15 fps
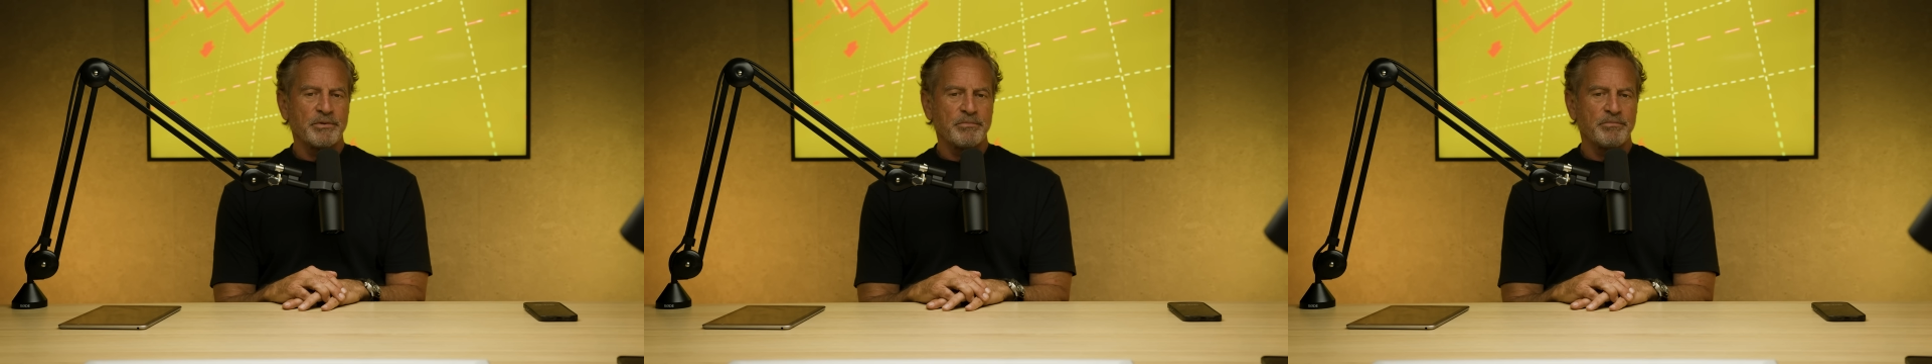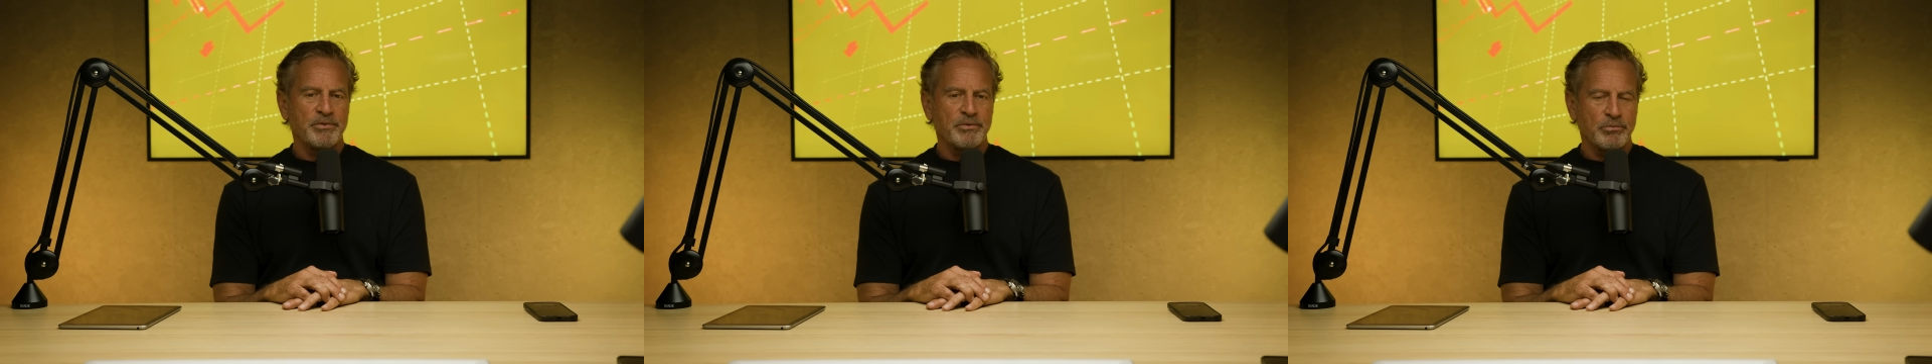
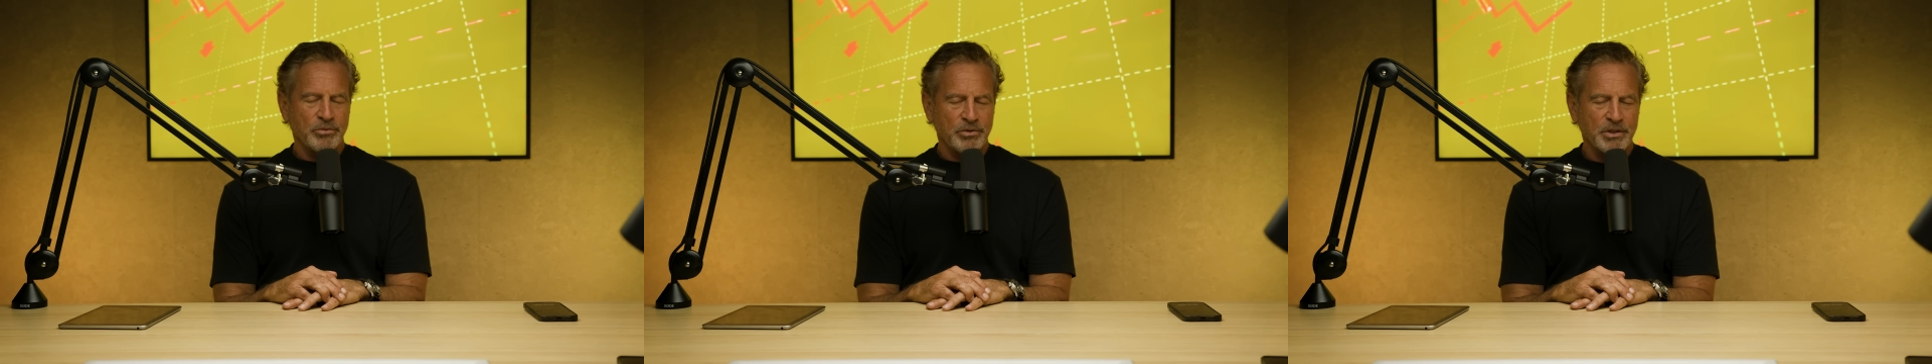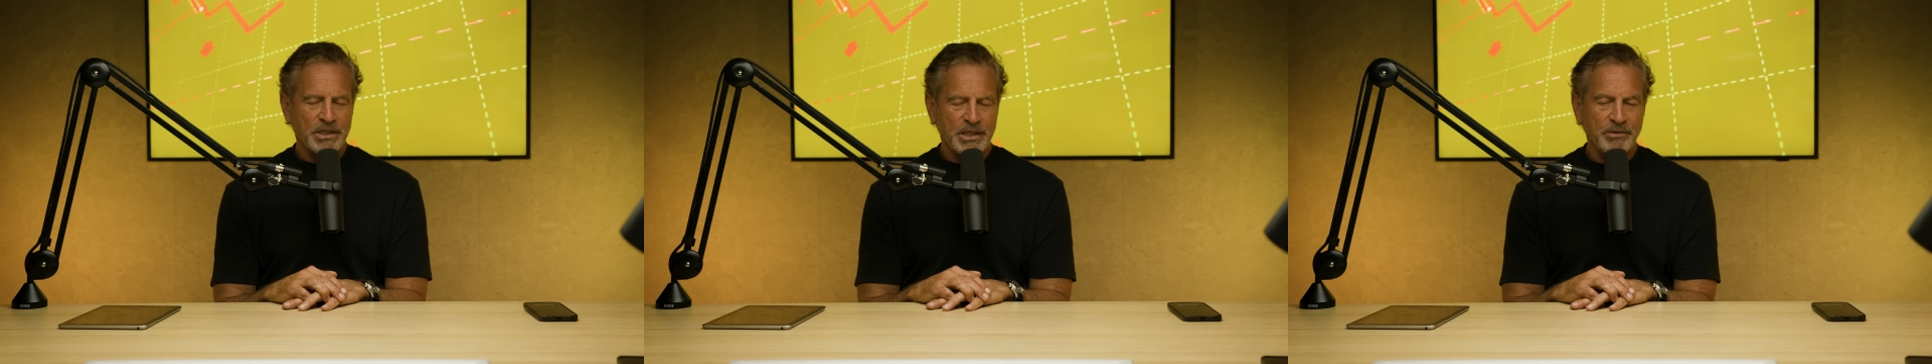The,
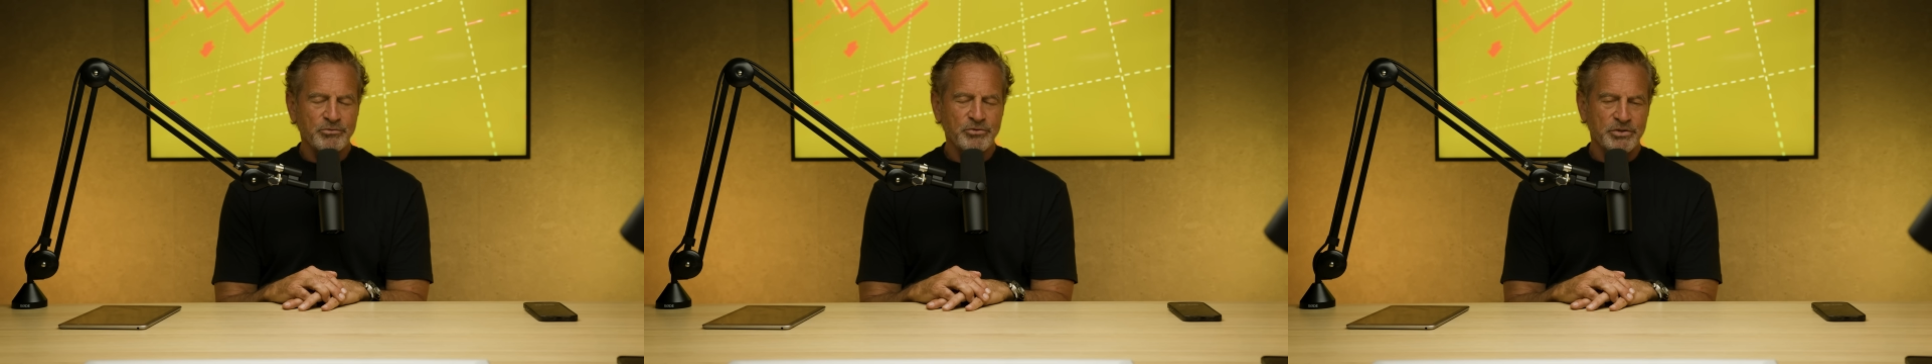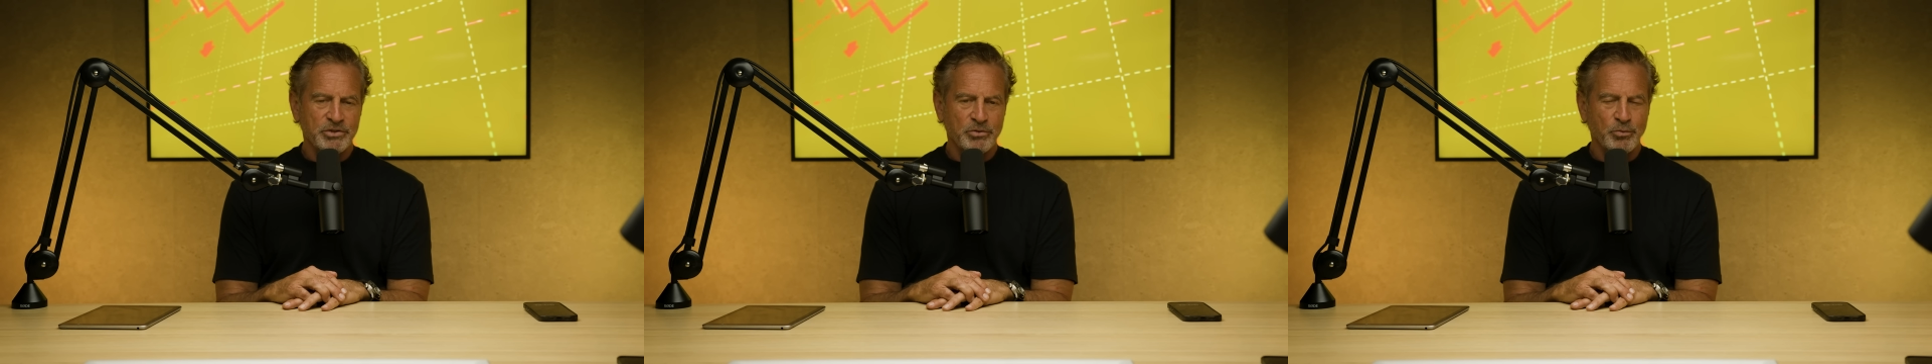the, the
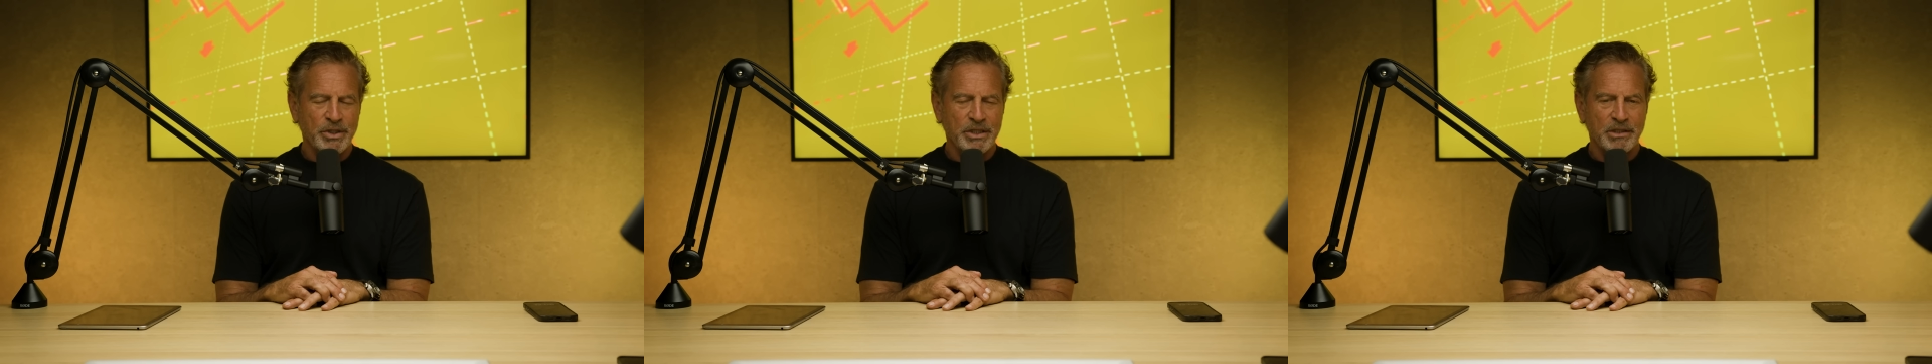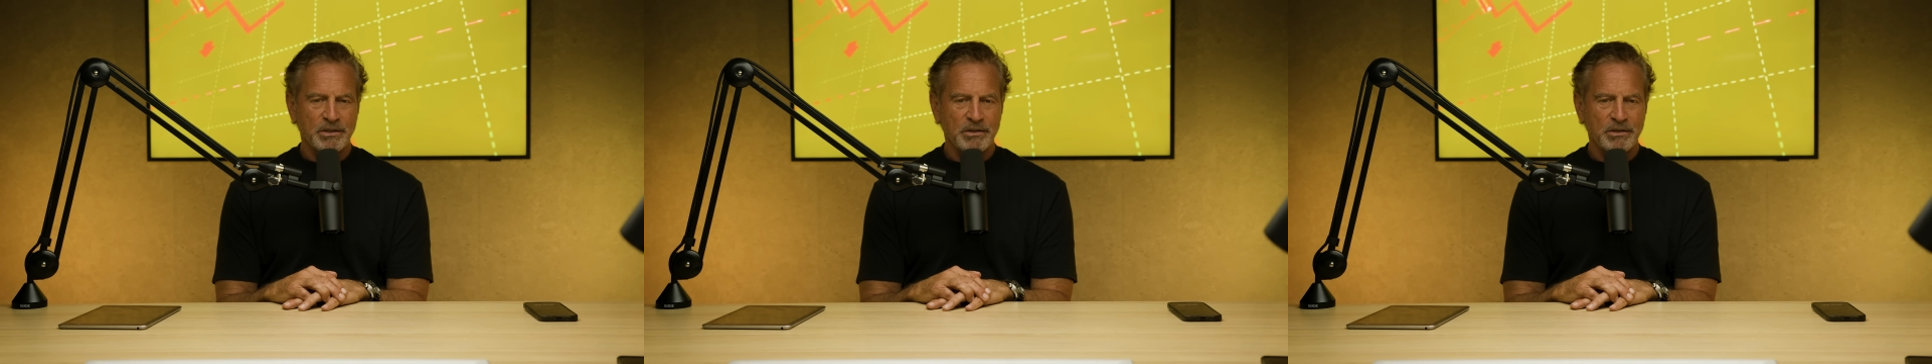countries that we